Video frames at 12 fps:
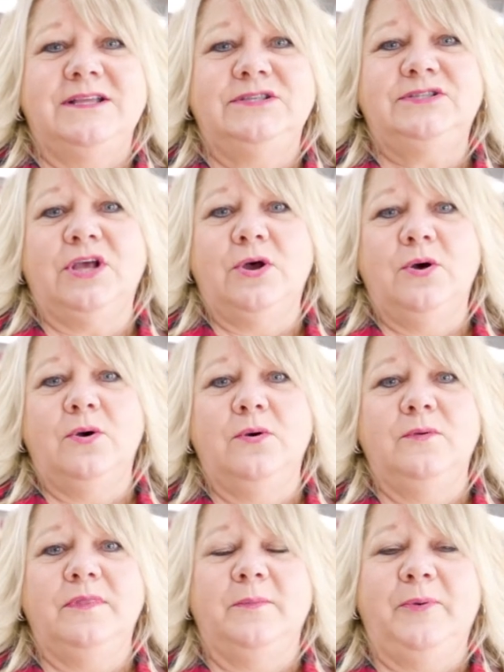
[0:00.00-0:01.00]

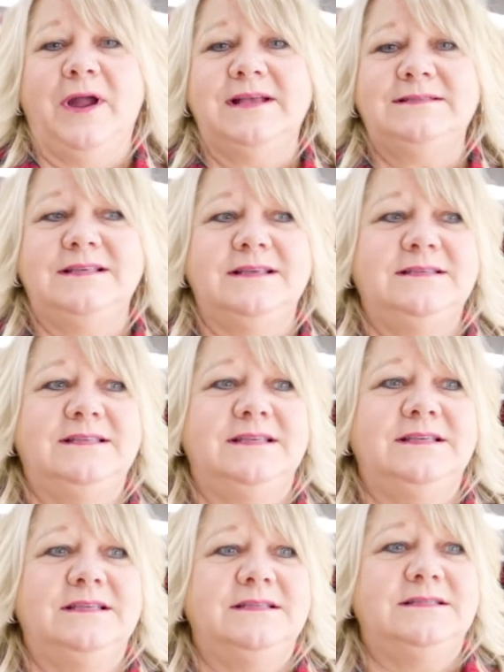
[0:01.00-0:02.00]
So the process
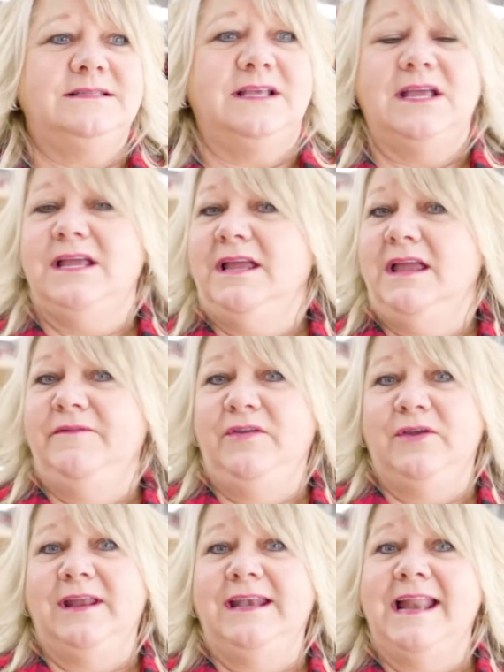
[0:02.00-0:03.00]
is if
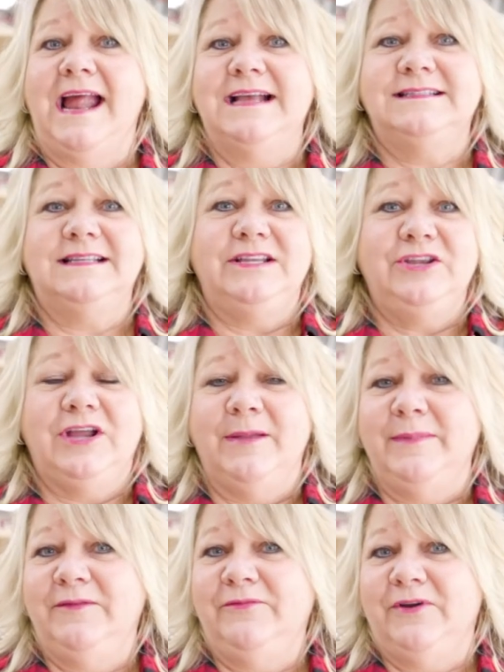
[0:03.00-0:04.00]
you get an accident, you
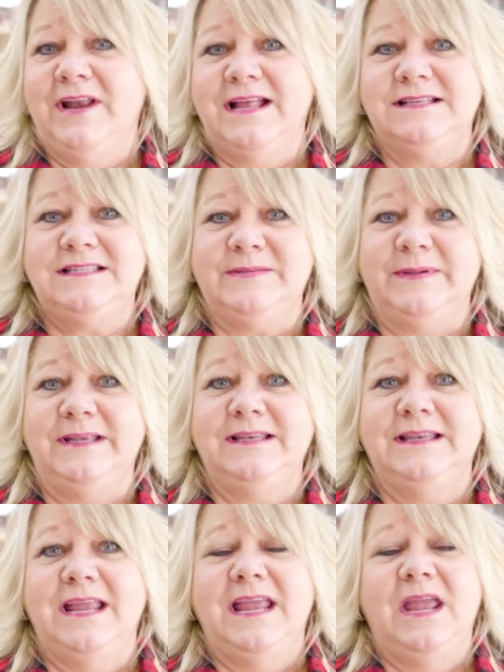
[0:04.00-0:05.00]
come in for an estimate.
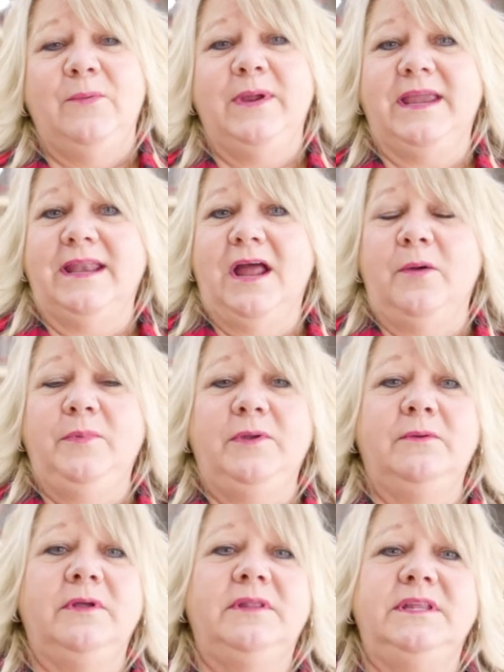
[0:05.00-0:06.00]
We can help
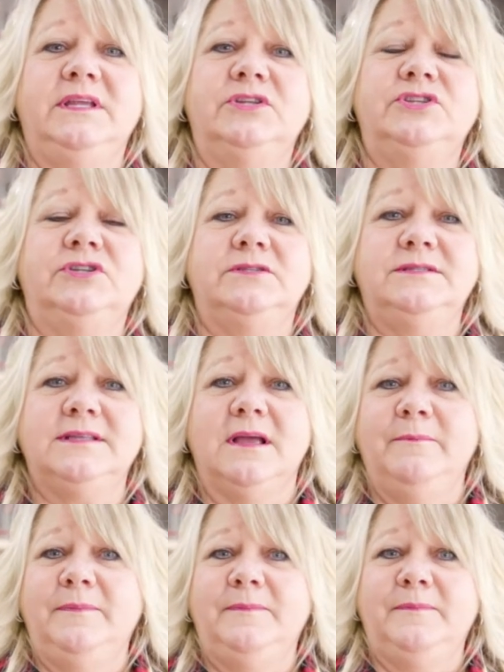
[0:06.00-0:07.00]
you with the insurance
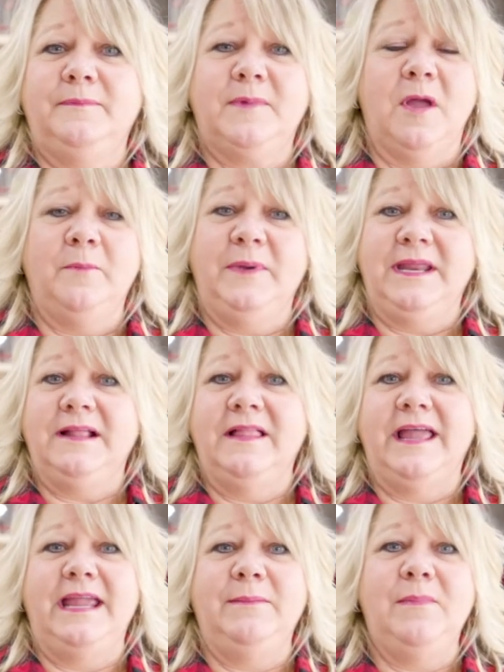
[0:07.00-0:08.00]
com- company
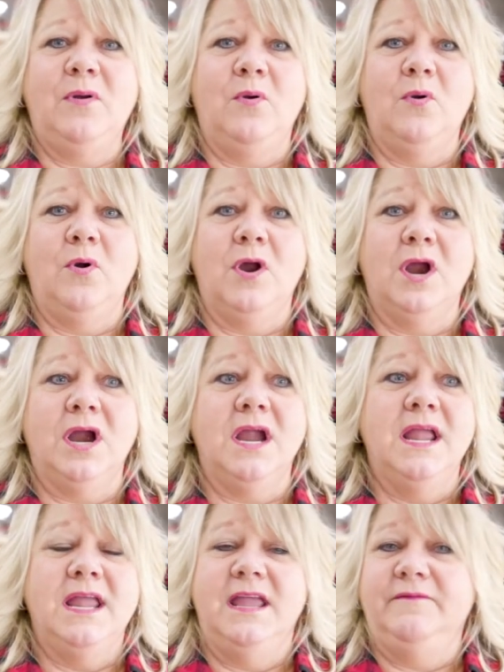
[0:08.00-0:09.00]
claim,
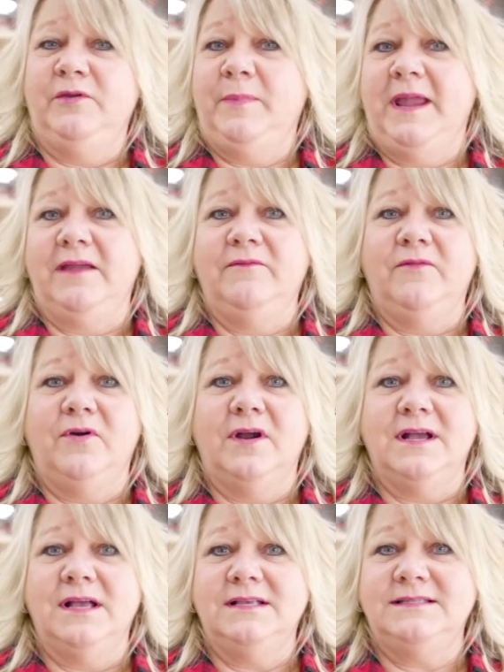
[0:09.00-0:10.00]
or if you're paying for
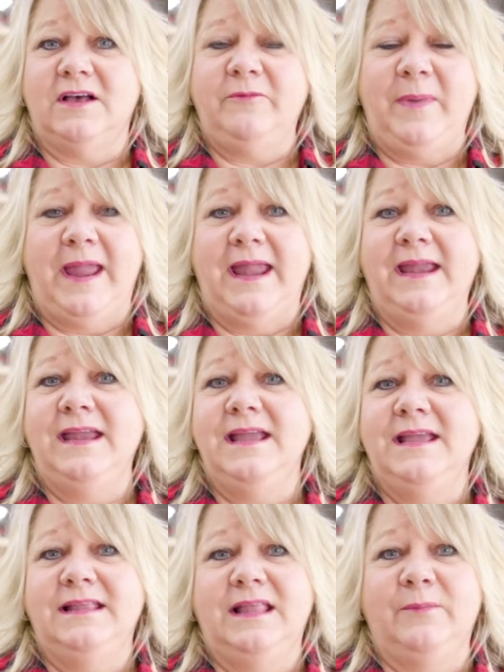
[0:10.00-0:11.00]
a self pay,
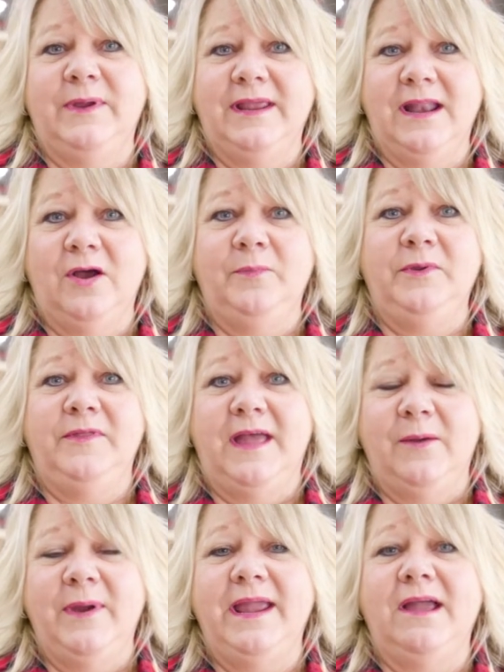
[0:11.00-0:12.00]
then we can help you
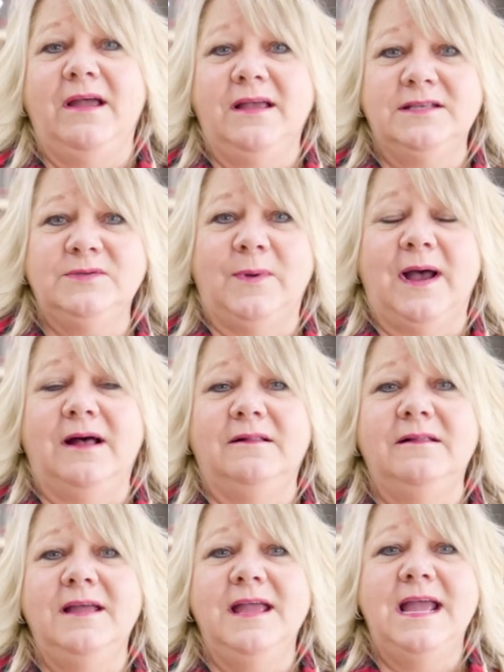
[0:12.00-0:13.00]
that way as
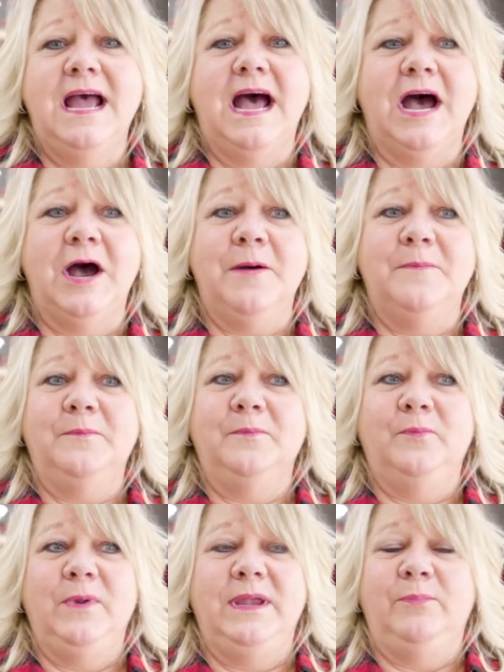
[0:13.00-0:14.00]
well. Um,
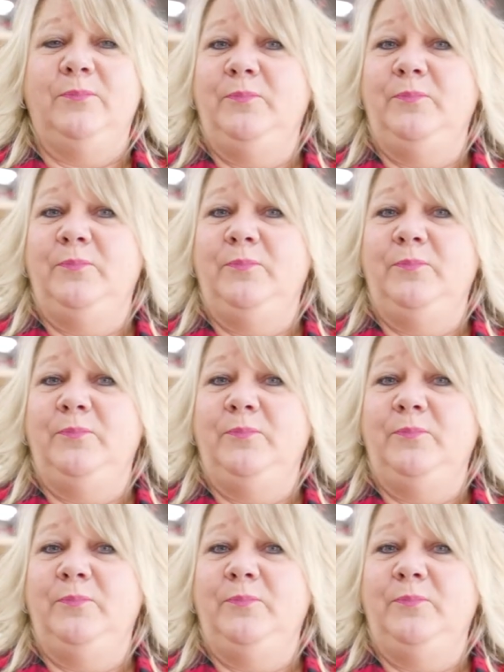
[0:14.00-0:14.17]
we